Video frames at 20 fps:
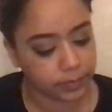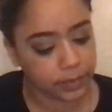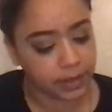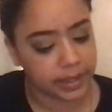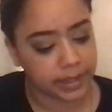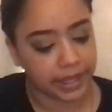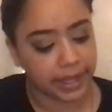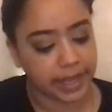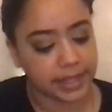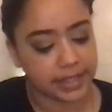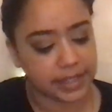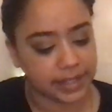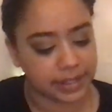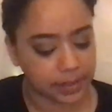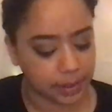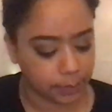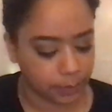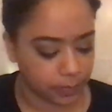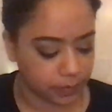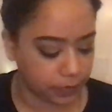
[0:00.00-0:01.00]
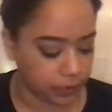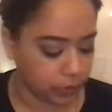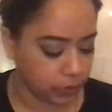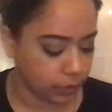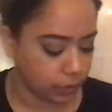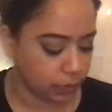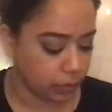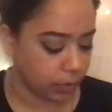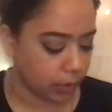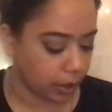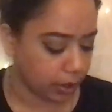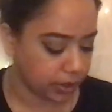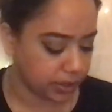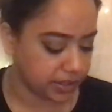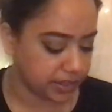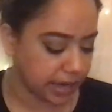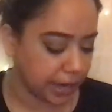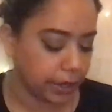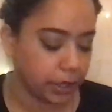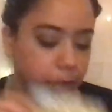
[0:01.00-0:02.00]
like I said, some of you are
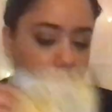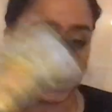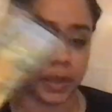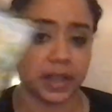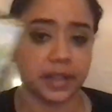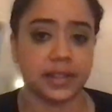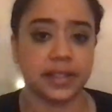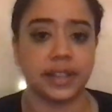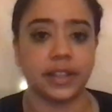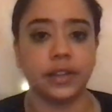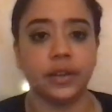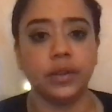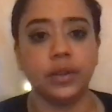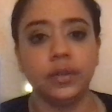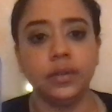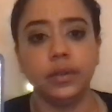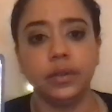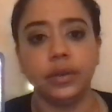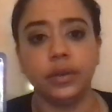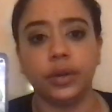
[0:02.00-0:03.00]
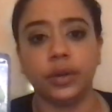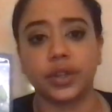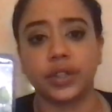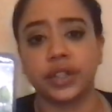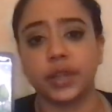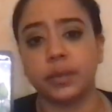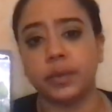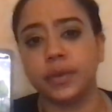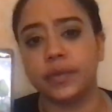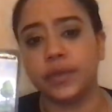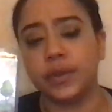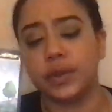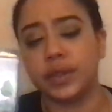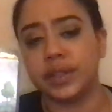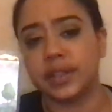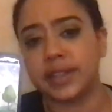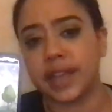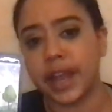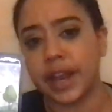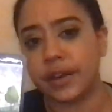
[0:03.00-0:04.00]
desiring being single, or some of you
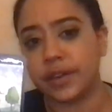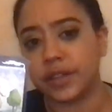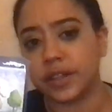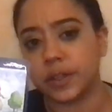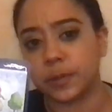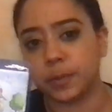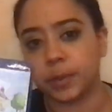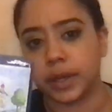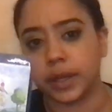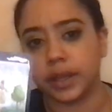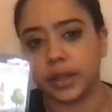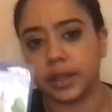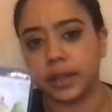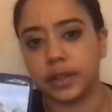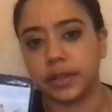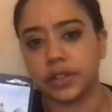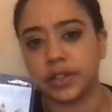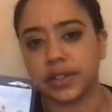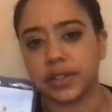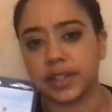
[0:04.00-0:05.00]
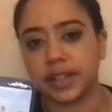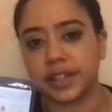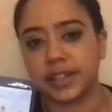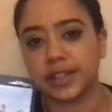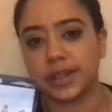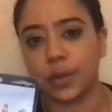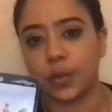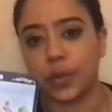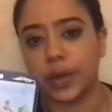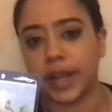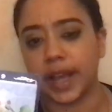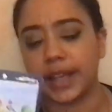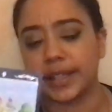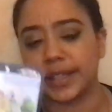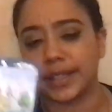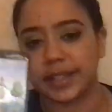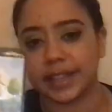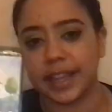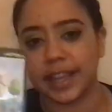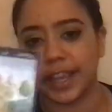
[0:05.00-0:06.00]
desire this, but it's just like someone
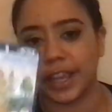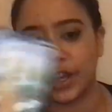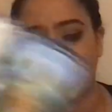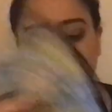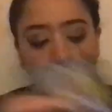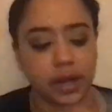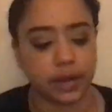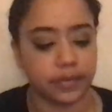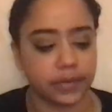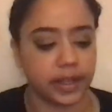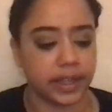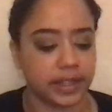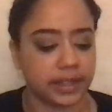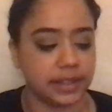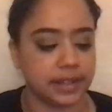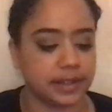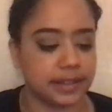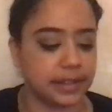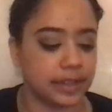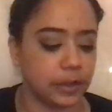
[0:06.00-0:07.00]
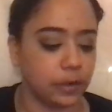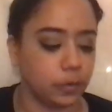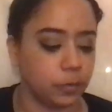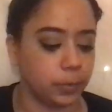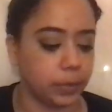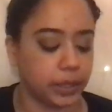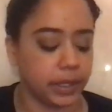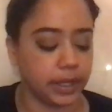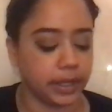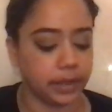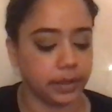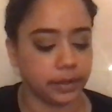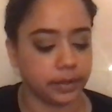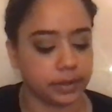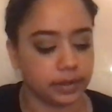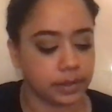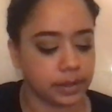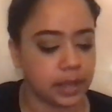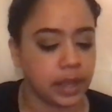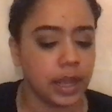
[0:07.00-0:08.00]
hasn't taken you out of like this single play.
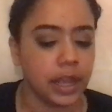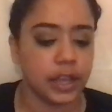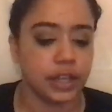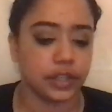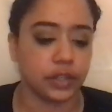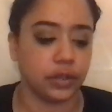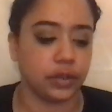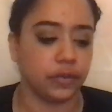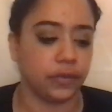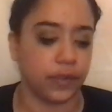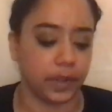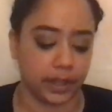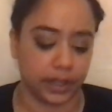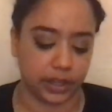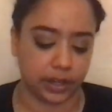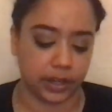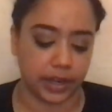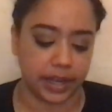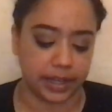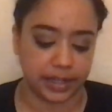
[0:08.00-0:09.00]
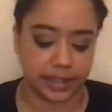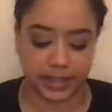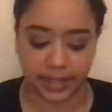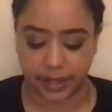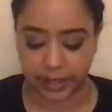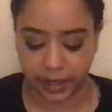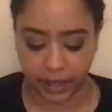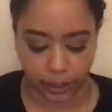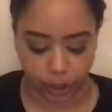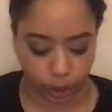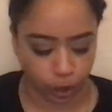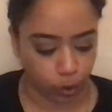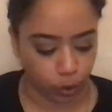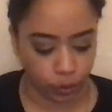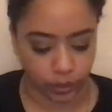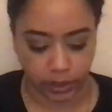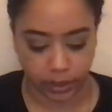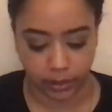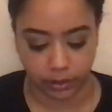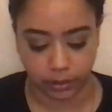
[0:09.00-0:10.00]
So you feel like you're kind of standing on your
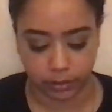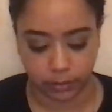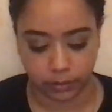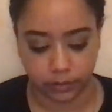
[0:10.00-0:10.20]
own here.